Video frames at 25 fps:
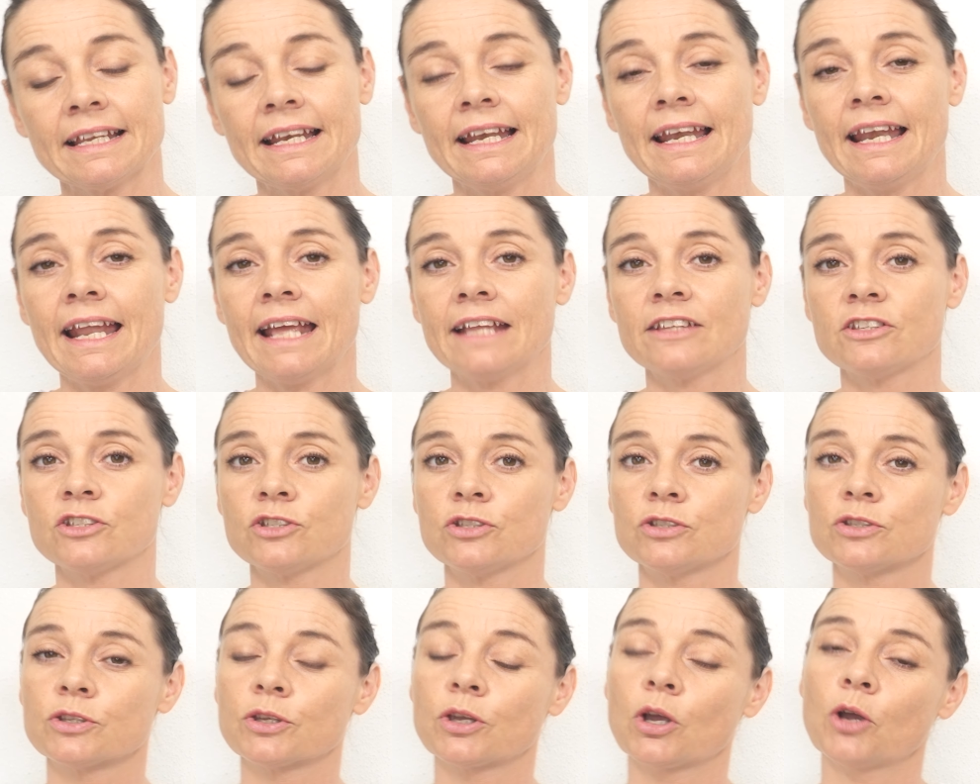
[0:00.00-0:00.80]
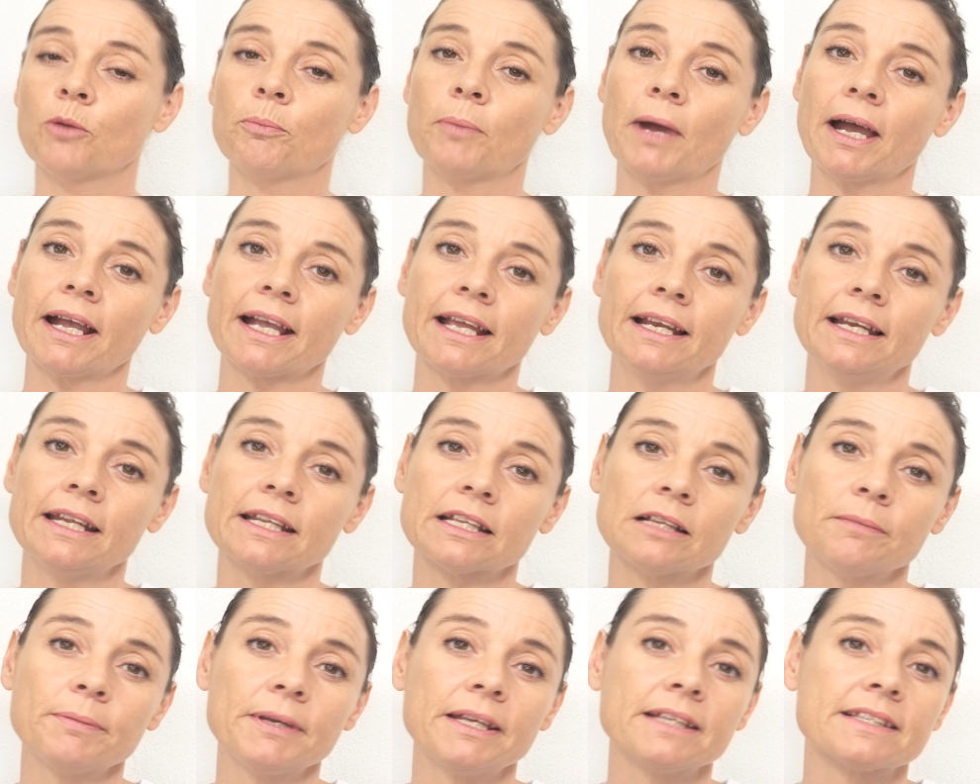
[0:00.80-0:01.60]
let's just go back a
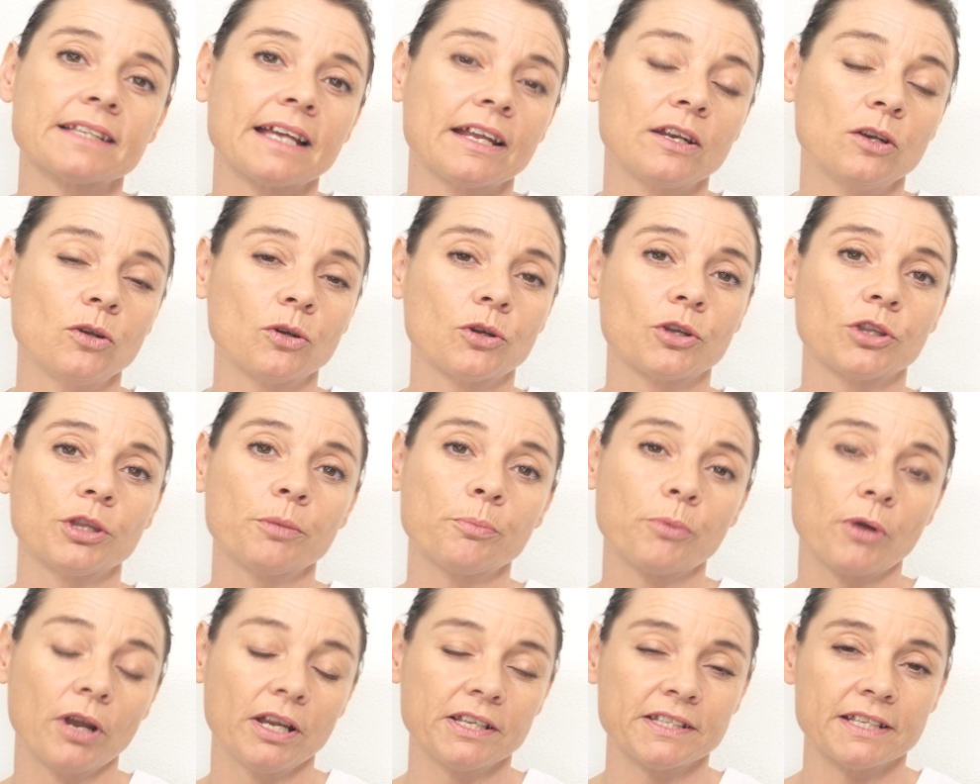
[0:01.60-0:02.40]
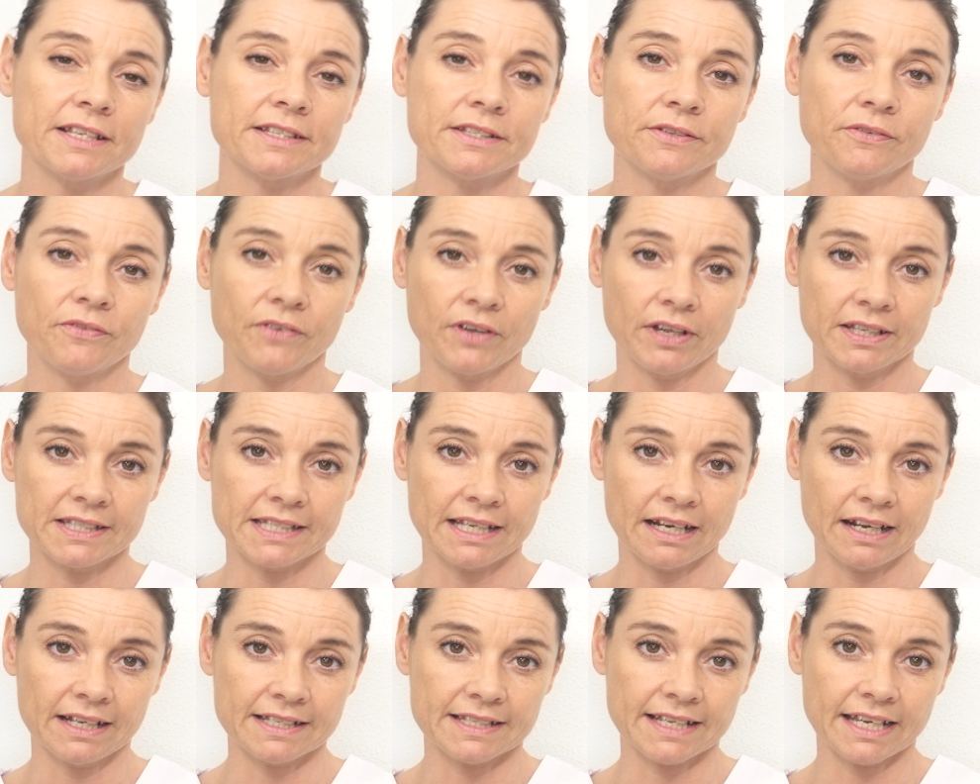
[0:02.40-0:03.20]
little bit and look at the process of
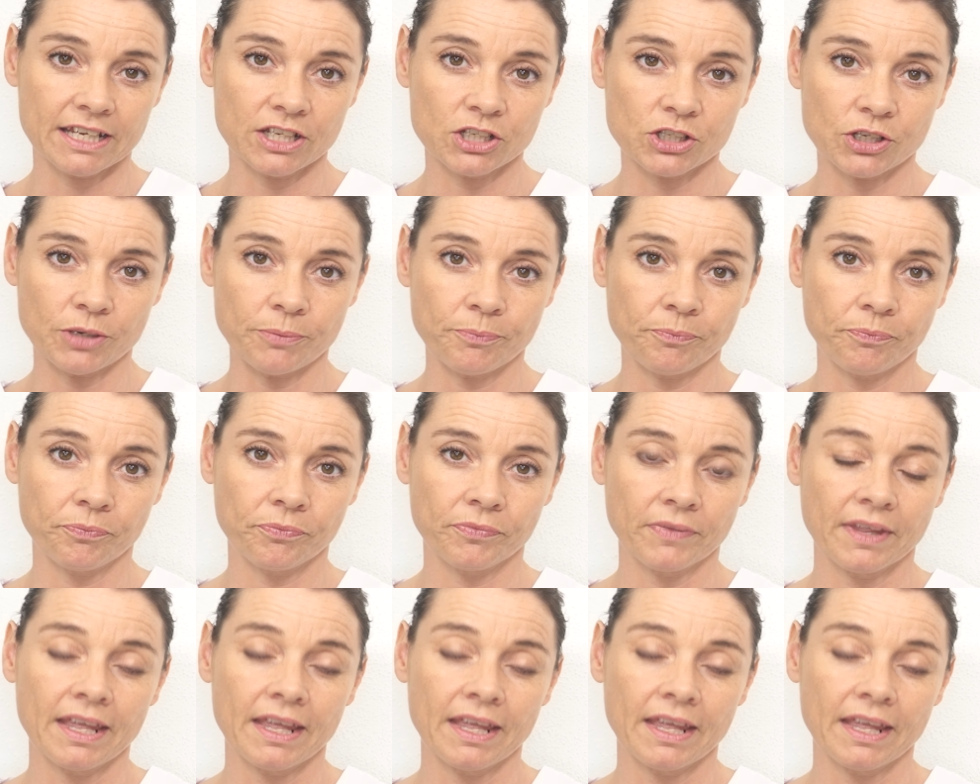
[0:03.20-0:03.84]
fertilization.